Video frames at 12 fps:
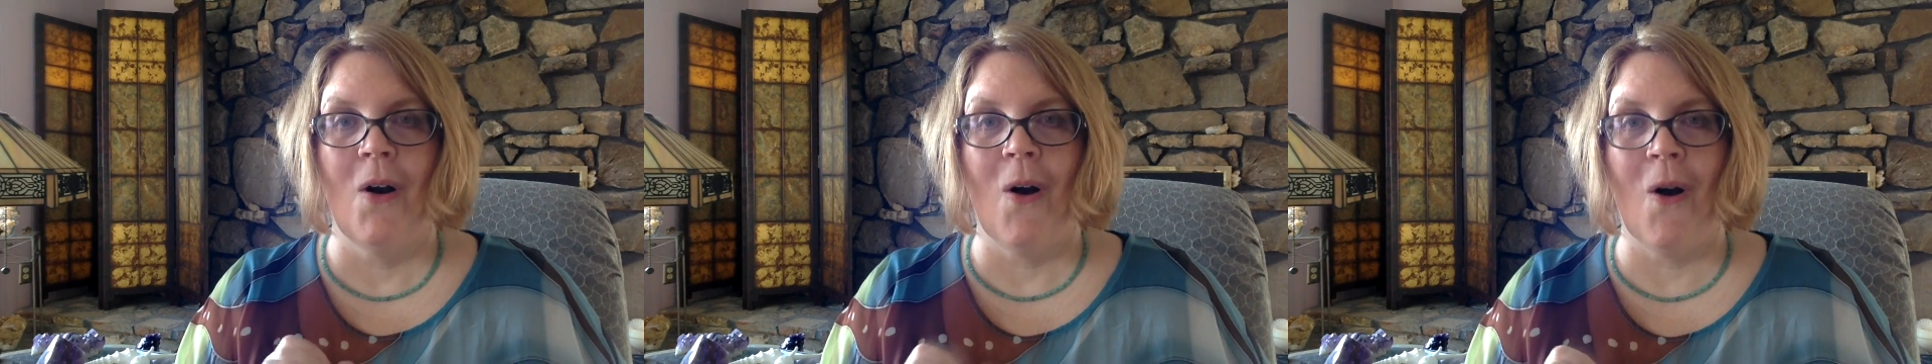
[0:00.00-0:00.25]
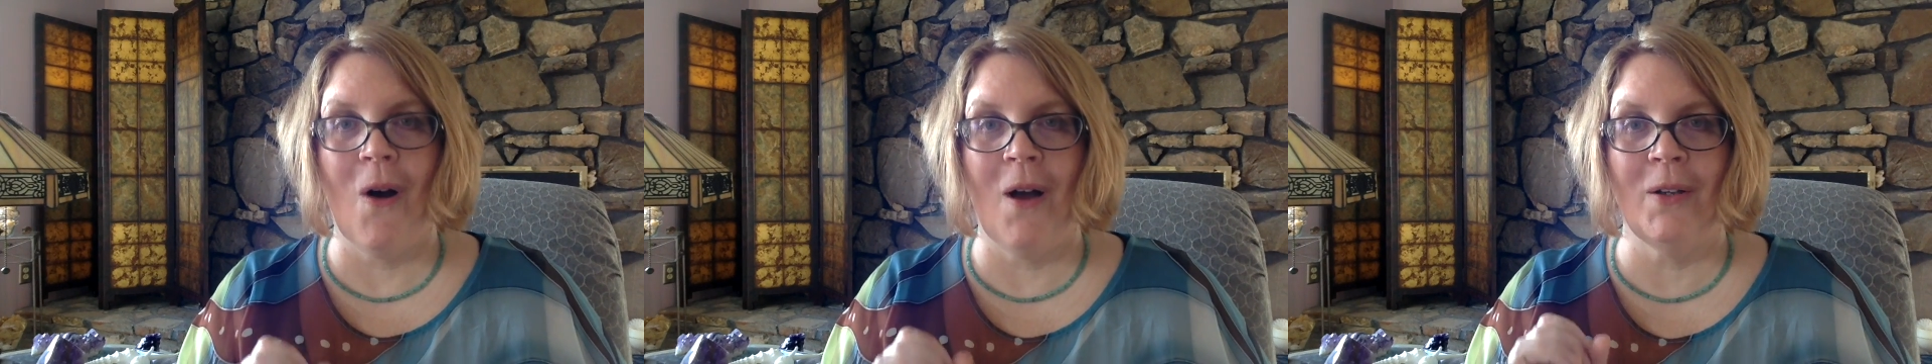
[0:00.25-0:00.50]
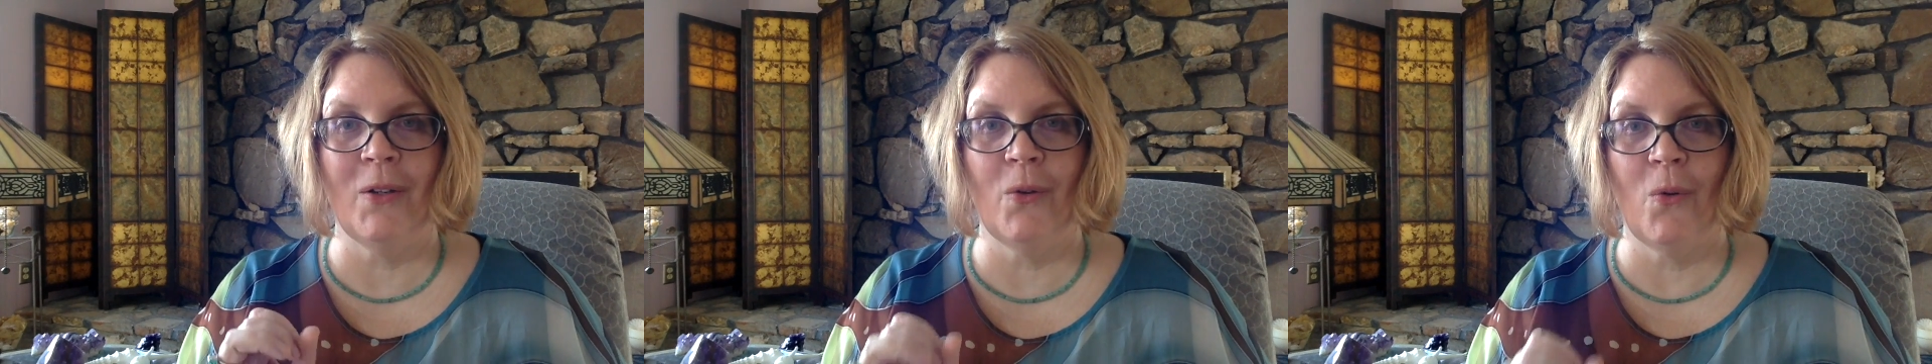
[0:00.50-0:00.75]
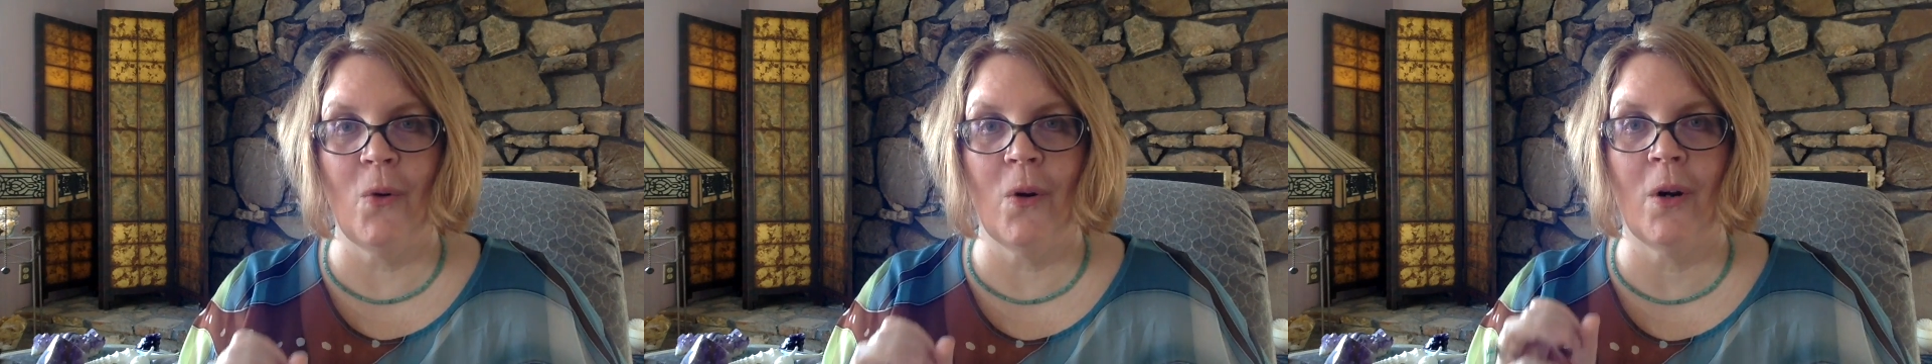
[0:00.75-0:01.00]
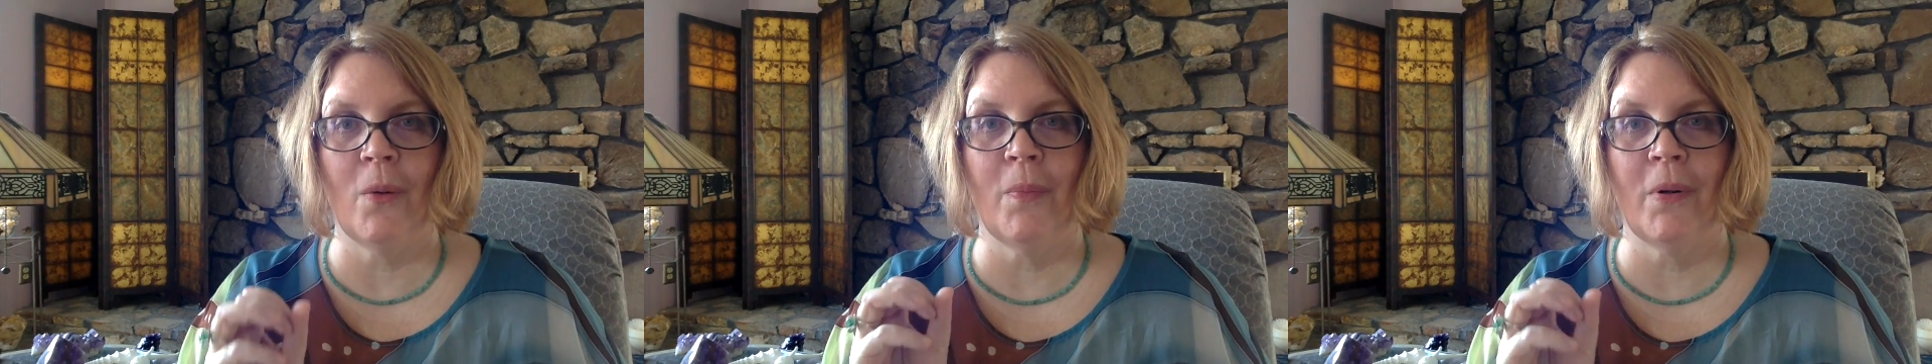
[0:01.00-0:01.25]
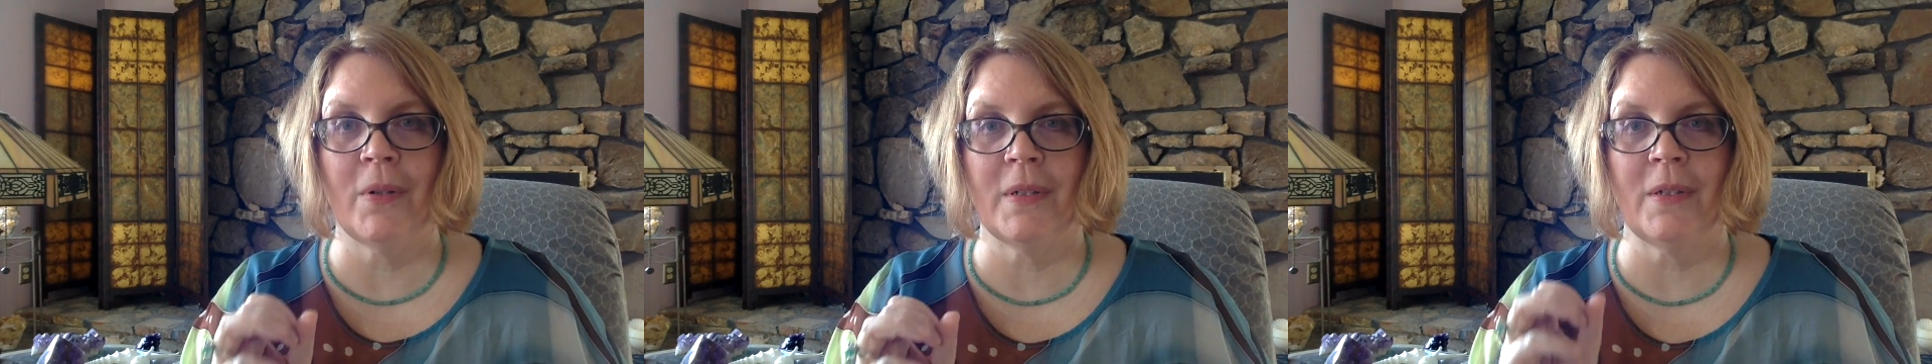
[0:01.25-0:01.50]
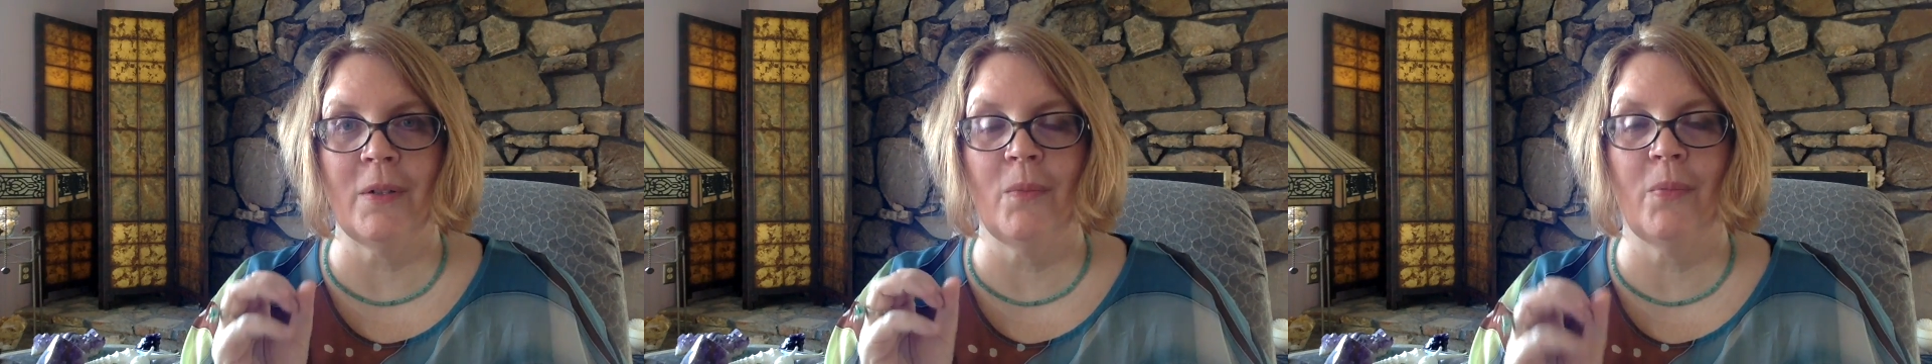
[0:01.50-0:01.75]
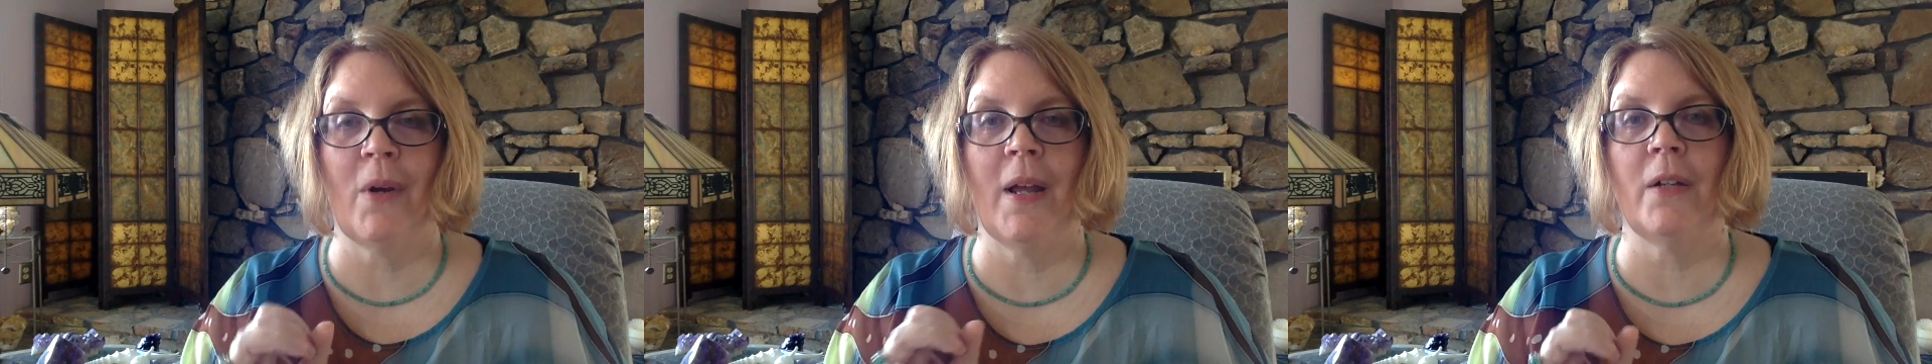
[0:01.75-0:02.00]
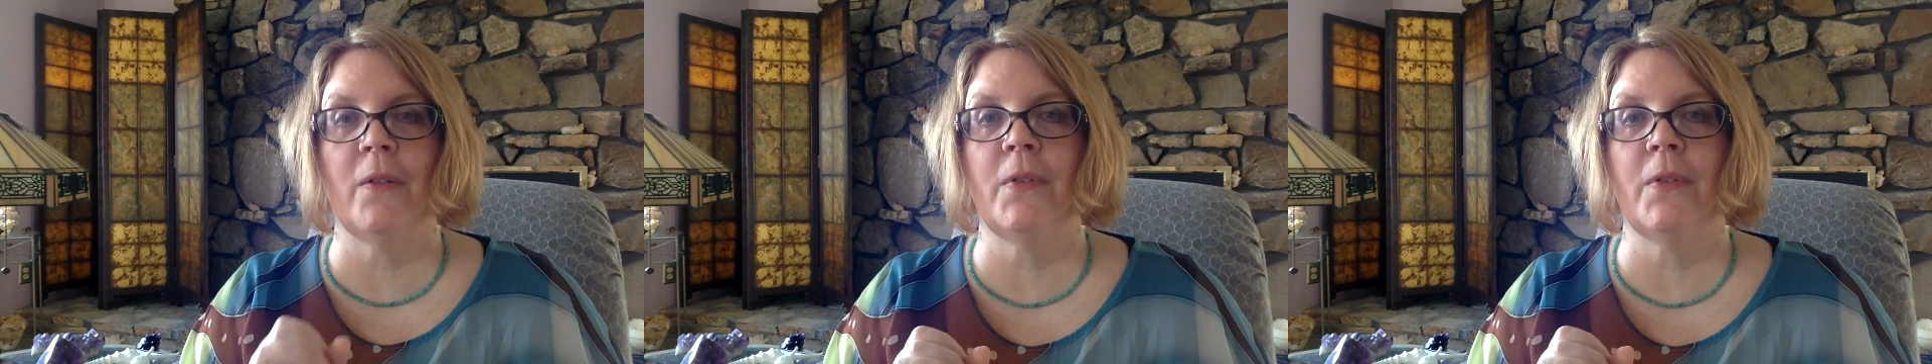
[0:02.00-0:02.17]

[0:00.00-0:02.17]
on your personal brand